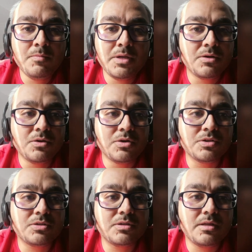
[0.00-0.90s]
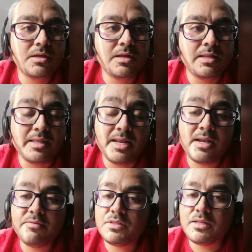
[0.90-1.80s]
Because and
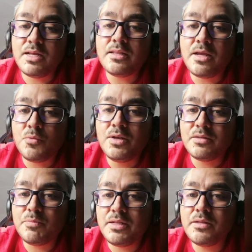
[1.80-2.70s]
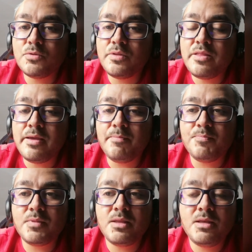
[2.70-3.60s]
then after that I will explain it to them."
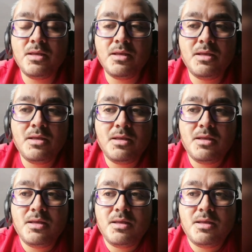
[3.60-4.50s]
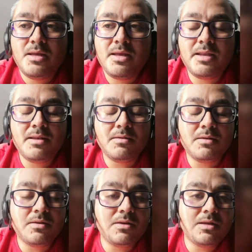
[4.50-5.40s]

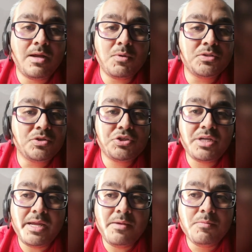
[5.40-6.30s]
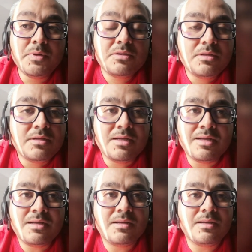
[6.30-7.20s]
And I was so ashamed, but
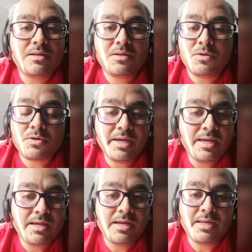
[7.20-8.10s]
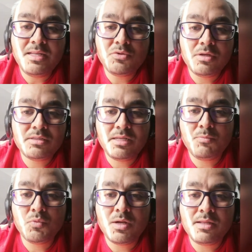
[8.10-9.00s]
okay, I need to
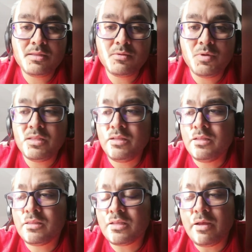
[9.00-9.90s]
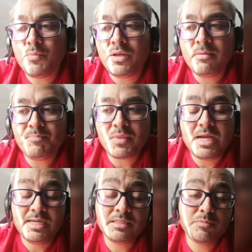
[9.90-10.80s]
accept what did happen.
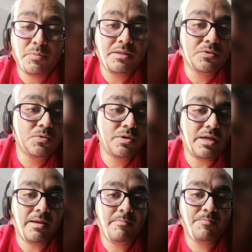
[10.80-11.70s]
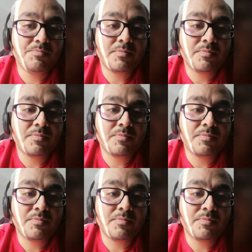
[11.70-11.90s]
I explained to him.